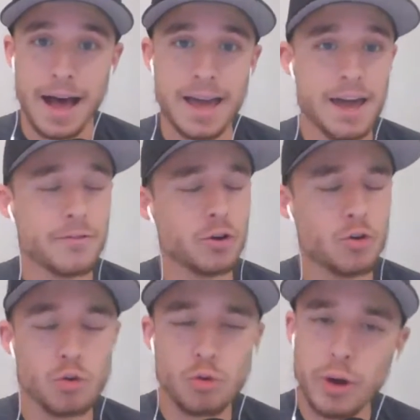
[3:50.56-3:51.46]
I have
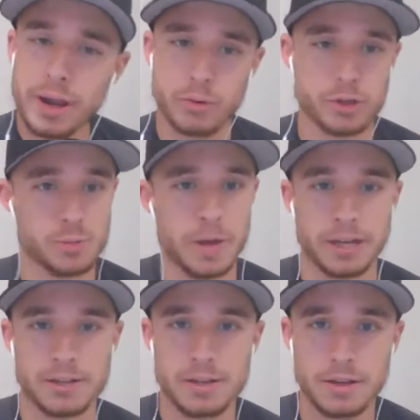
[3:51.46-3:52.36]
great
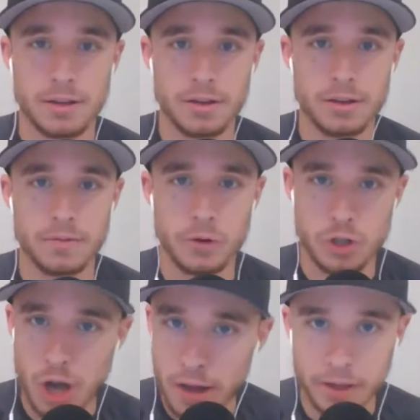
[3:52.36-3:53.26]
respect for
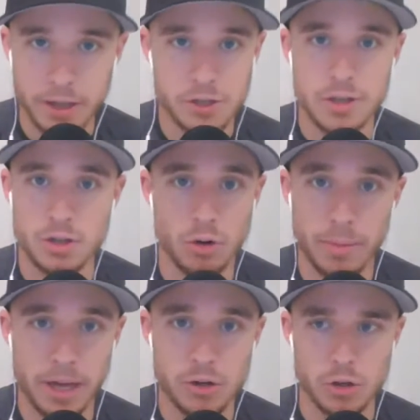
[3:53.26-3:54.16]
John Lynch, the general
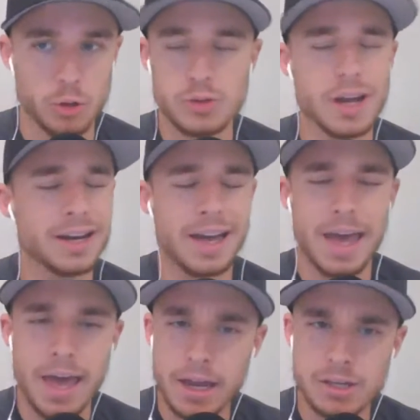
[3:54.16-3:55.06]
manager, who's done an
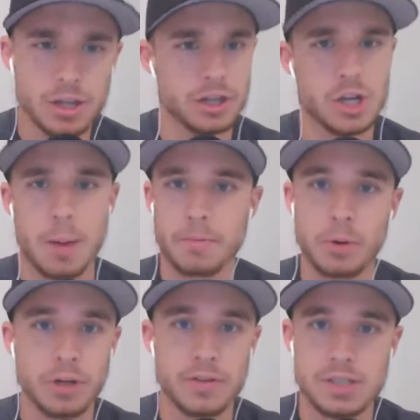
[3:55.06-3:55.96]
excellent job of
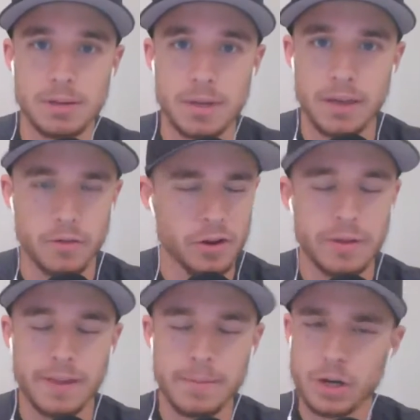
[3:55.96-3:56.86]
putting this team
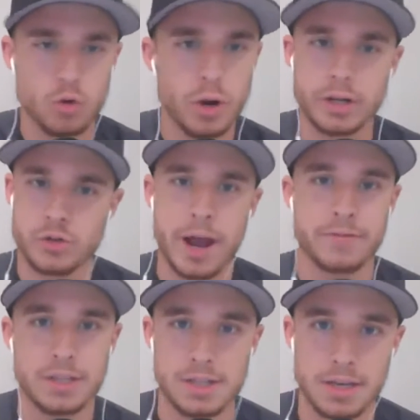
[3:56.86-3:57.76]
together. They've been a great
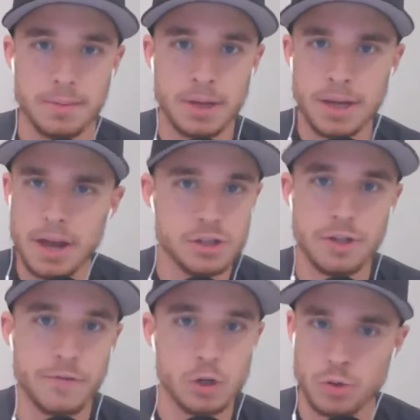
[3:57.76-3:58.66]
drafting team, not just
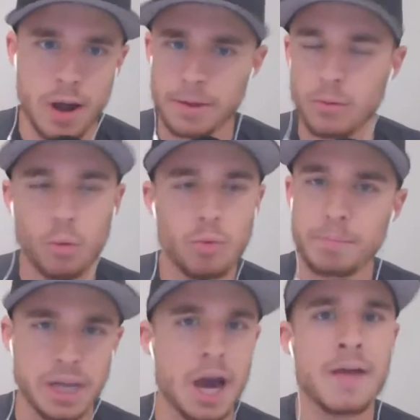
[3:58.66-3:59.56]
in the first round, but
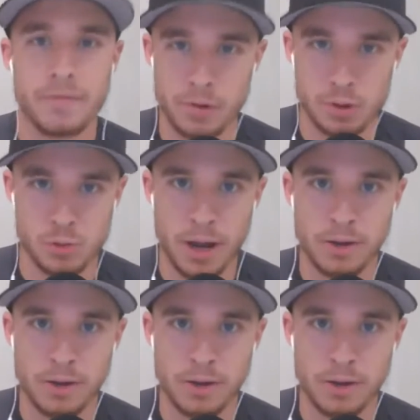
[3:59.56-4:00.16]
beyond the first